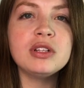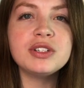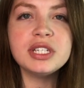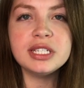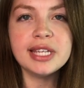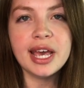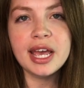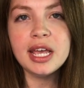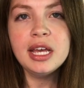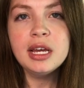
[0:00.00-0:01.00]

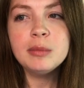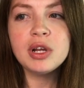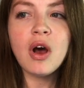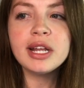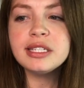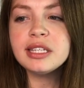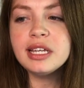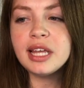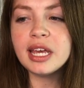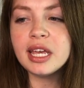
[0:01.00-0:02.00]
today, but honestly,
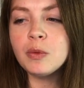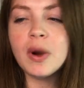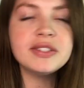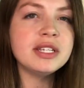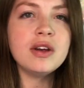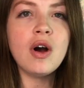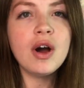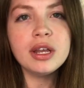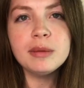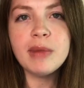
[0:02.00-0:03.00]
like it wasn't
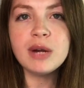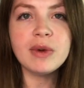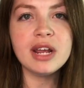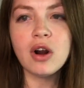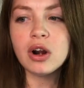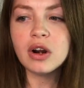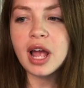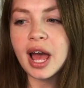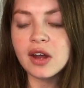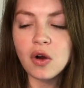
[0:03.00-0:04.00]
on my radar
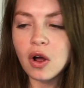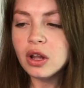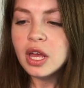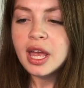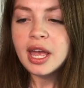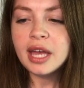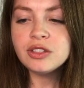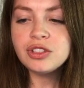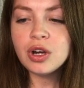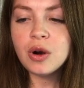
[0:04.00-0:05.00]
at all.
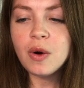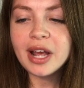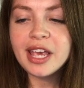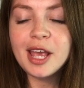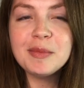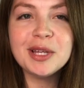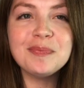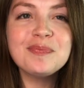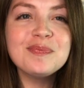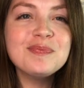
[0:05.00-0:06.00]
And so I came
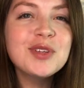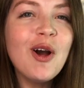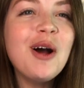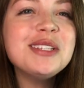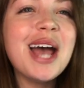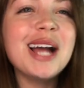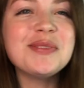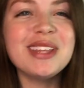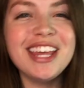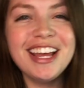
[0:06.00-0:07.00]
in contact
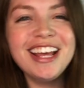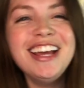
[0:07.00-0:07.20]
with it